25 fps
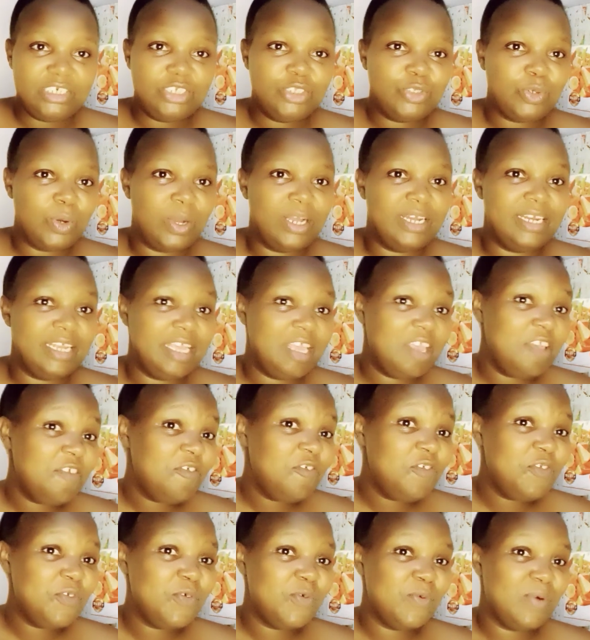So, and
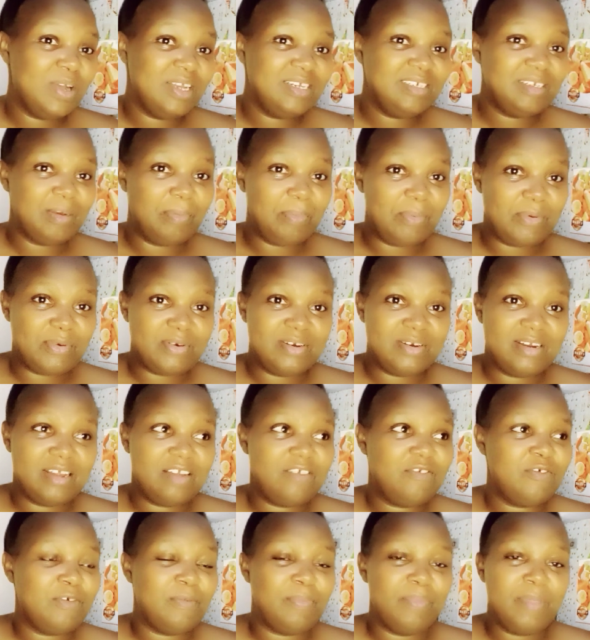if you want a product
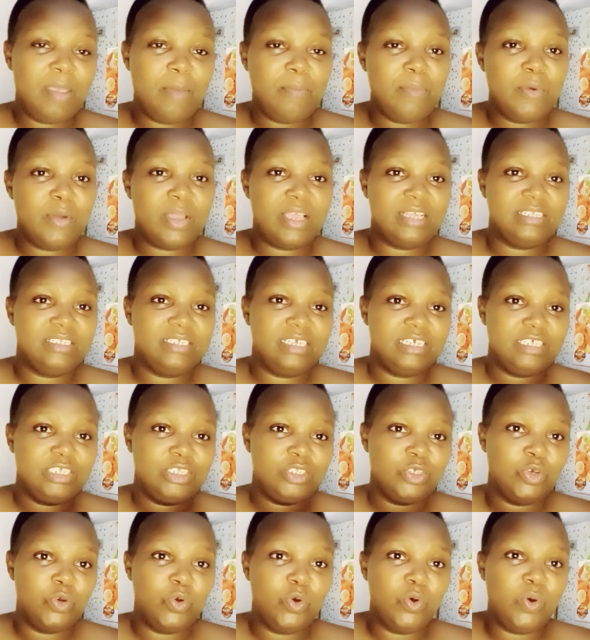from them, you can just
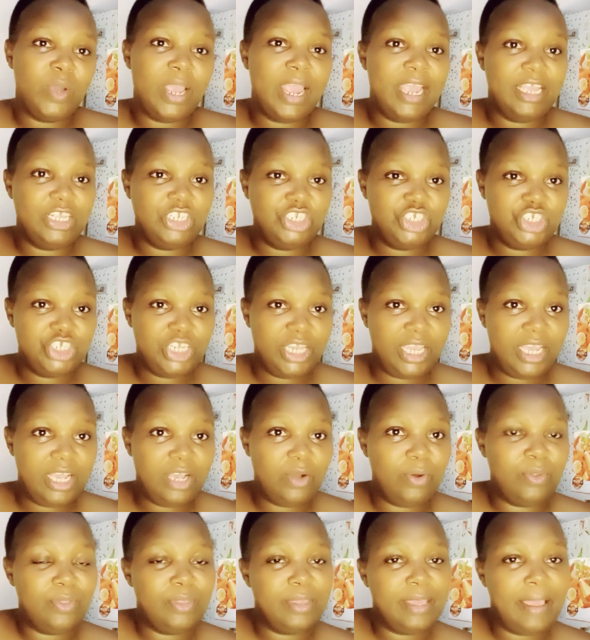go and check
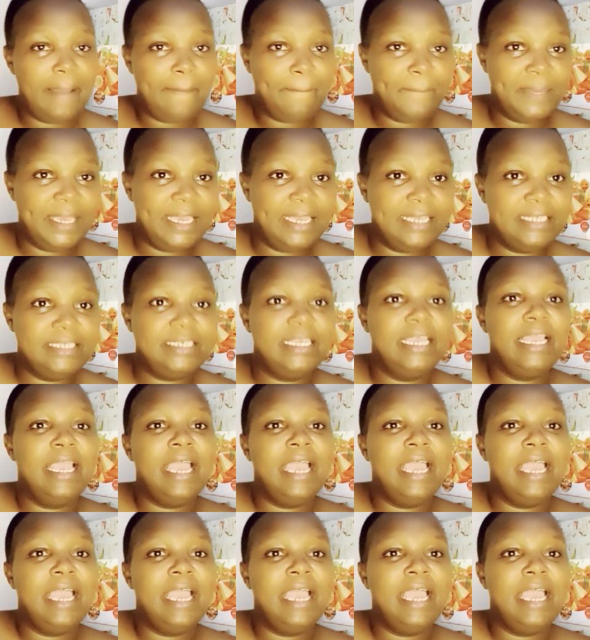on their page.